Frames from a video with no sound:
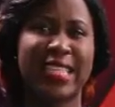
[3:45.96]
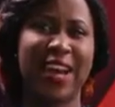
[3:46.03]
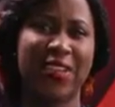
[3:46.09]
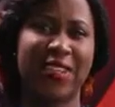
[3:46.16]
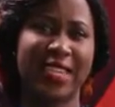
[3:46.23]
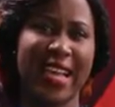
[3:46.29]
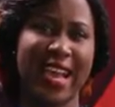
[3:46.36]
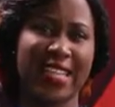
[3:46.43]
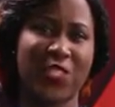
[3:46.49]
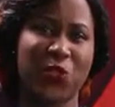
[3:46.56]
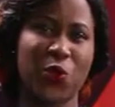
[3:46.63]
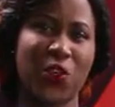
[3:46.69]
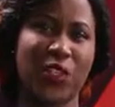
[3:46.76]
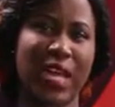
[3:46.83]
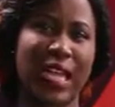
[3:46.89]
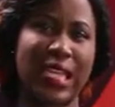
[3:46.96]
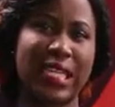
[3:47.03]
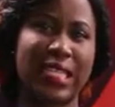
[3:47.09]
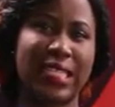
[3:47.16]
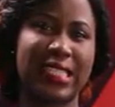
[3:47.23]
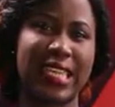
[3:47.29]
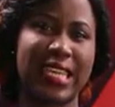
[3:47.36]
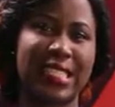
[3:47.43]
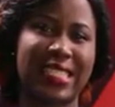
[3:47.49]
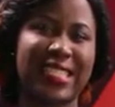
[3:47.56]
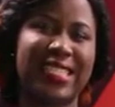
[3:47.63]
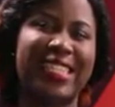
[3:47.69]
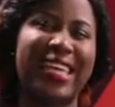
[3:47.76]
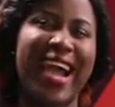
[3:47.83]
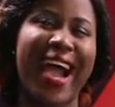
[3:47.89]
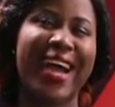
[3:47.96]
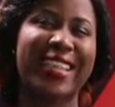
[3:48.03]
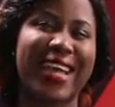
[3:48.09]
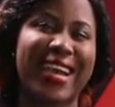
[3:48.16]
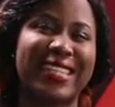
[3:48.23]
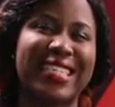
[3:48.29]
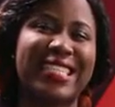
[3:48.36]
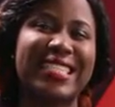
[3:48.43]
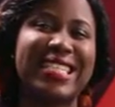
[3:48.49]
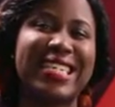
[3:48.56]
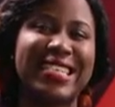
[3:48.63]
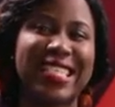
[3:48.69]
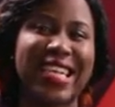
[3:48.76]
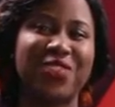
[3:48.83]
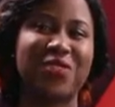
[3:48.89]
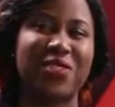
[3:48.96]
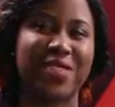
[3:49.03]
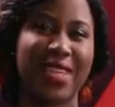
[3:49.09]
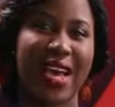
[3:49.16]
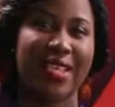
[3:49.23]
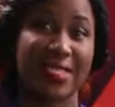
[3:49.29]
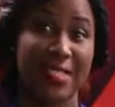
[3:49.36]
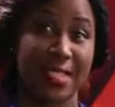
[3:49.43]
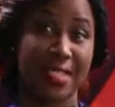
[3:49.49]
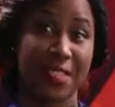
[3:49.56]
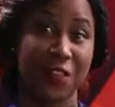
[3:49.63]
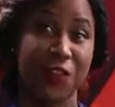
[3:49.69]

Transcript: Now, the next one on our list is gather the needed resources.